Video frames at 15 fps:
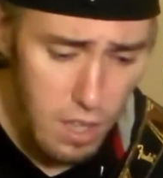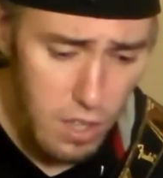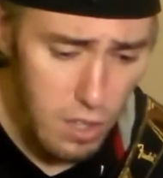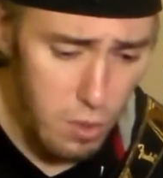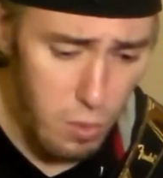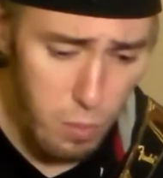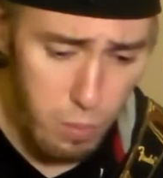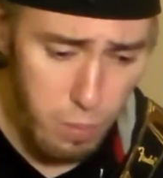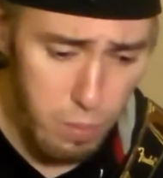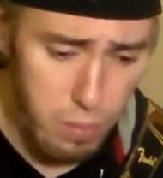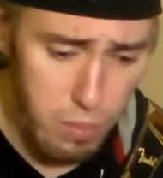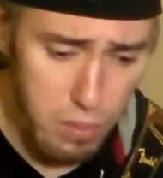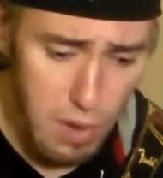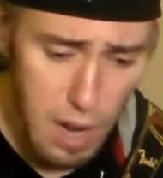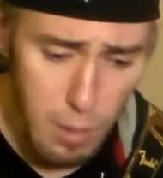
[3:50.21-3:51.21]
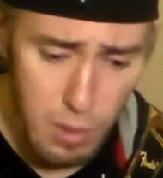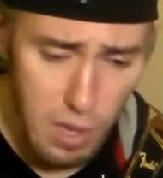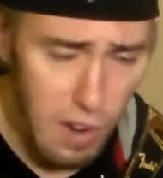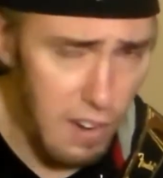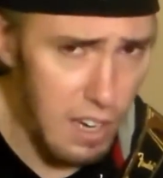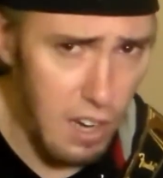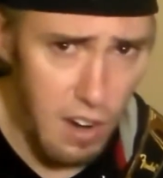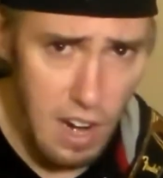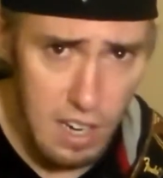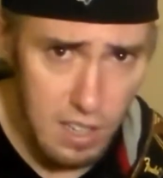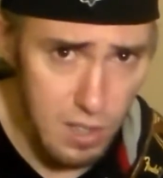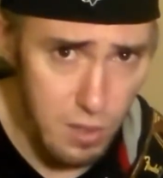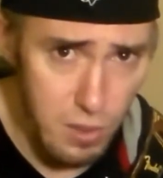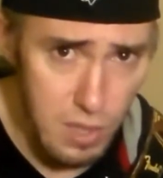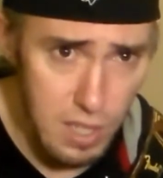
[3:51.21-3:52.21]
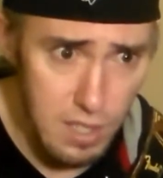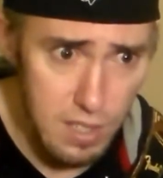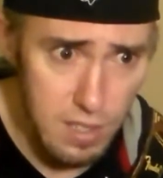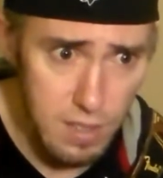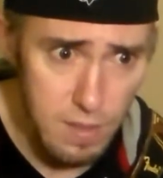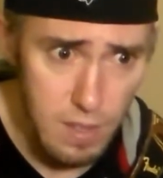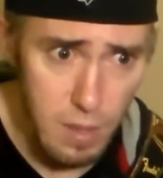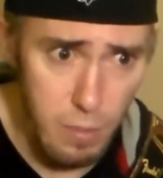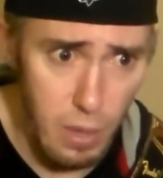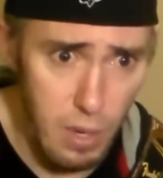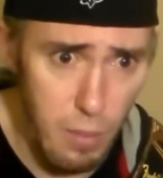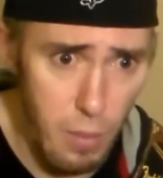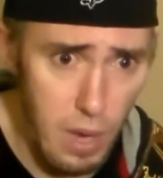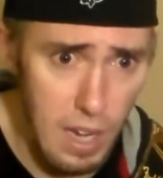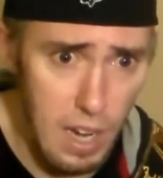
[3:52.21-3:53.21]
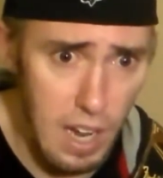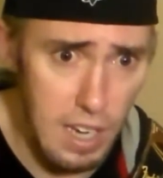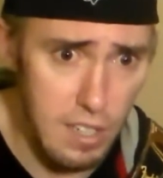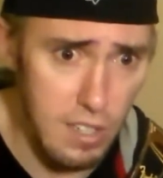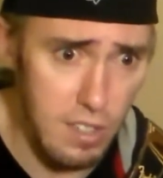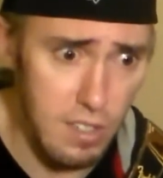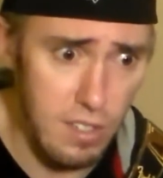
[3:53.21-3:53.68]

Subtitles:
you probably already know how to do this, but you may not